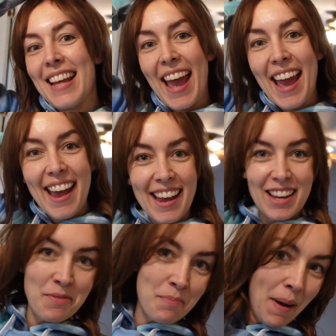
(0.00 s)

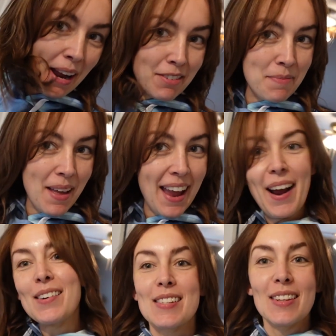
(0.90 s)
Hey, back from the
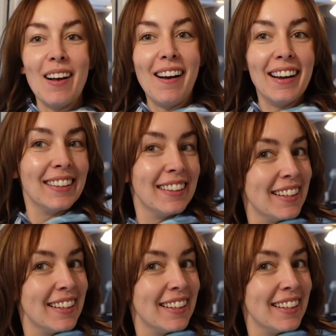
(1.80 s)
hair salon.